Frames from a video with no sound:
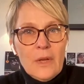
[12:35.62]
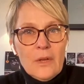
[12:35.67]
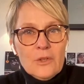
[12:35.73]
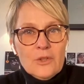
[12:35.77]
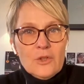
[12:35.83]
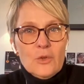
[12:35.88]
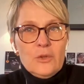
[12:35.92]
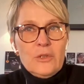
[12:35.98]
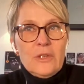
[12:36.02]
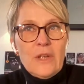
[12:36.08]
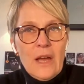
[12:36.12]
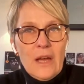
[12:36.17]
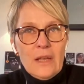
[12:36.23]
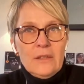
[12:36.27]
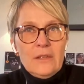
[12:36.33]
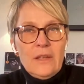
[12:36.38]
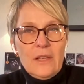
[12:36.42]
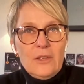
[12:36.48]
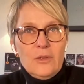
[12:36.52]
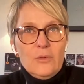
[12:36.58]
So
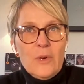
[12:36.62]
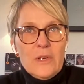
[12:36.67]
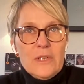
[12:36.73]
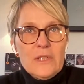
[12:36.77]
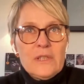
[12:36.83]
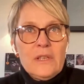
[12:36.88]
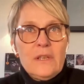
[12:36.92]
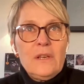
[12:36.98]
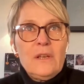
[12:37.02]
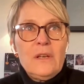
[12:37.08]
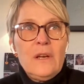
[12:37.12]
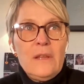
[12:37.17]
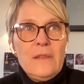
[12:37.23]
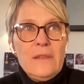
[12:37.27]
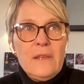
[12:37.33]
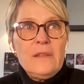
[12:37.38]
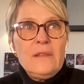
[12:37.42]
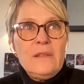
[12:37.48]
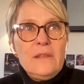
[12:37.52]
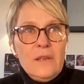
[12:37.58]
that was, I
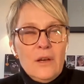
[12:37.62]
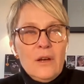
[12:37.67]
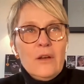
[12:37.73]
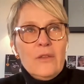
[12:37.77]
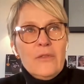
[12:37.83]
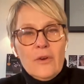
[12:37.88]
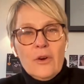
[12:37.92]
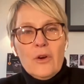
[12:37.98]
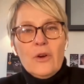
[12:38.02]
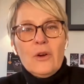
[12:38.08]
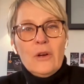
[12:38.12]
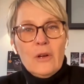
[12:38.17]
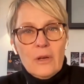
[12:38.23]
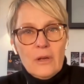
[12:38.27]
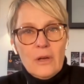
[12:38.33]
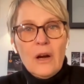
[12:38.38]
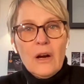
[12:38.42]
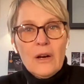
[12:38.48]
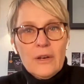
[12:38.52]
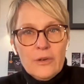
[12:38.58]
think, the other
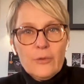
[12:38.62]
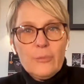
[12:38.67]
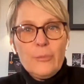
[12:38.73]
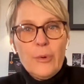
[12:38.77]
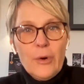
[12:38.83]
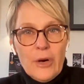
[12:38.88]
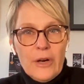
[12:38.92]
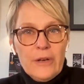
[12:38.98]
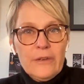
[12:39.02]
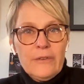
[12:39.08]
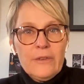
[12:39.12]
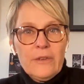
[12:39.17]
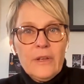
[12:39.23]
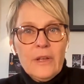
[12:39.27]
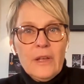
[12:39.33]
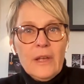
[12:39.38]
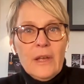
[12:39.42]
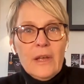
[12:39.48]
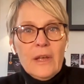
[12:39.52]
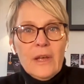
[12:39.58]
harder part,
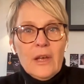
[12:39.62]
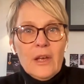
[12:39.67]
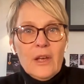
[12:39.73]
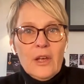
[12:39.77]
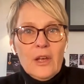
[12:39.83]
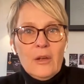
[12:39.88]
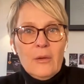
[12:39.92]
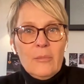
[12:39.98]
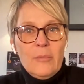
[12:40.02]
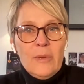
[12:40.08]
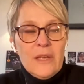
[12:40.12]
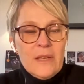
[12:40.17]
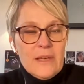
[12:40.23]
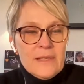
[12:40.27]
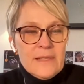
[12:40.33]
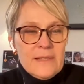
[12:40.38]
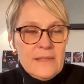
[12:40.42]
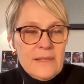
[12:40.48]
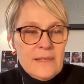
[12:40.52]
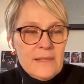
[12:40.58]

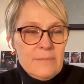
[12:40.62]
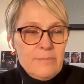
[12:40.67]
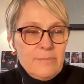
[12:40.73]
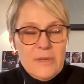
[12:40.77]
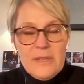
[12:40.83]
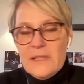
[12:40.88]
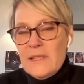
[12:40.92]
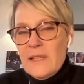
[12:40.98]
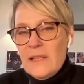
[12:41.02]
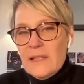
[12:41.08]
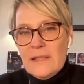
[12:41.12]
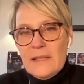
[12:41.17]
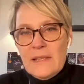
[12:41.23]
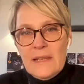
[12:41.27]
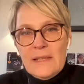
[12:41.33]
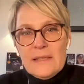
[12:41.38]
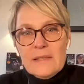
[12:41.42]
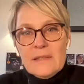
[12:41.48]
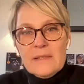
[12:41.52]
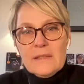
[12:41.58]
because this business
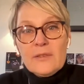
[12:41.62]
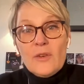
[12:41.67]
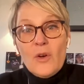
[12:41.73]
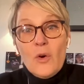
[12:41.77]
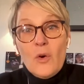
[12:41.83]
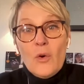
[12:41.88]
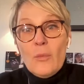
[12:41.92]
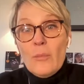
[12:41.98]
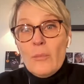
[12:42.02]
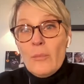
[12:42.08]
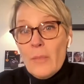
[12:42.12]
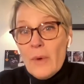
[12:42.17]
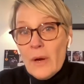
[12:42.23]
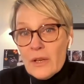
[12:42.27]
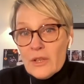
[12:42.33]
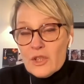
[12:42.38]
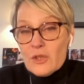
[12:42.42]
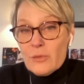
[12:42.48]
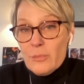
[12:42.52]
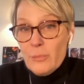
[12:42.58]
needs so
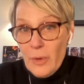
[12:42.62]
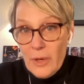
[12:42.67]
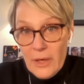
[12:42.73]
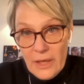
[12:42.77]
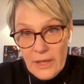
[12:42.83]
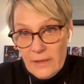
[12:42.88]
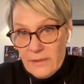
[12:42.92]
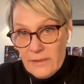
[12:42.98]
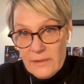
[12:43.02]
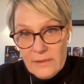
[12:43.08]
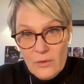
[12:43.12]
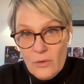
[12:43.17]
much money,